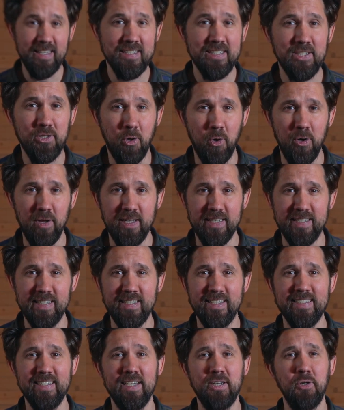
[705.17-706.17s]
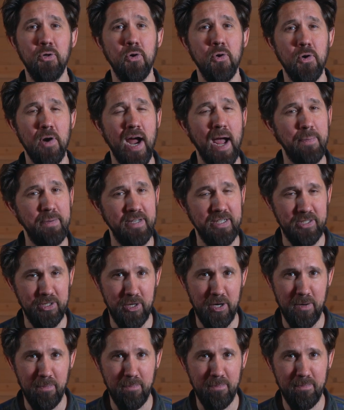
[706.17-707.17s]
the toilet is a crappy
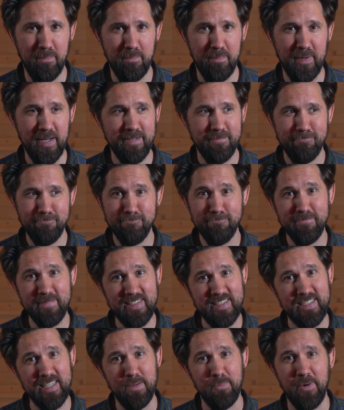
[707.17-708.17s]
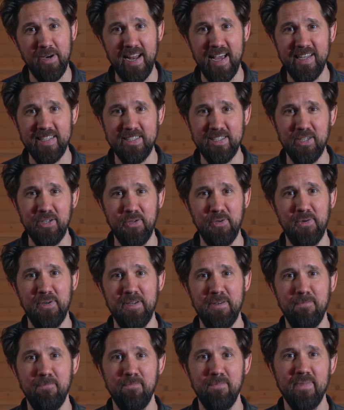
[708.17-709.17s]
job, but someone has to do
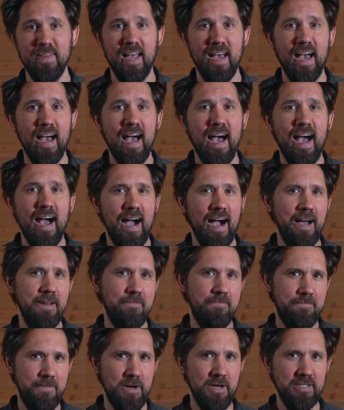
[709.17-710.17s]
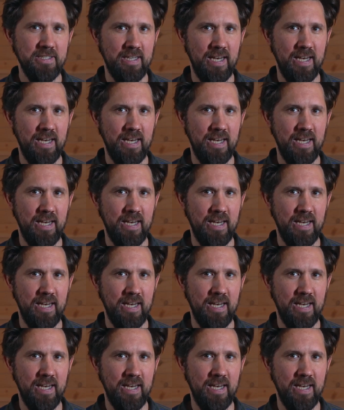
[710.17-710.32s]
it. At first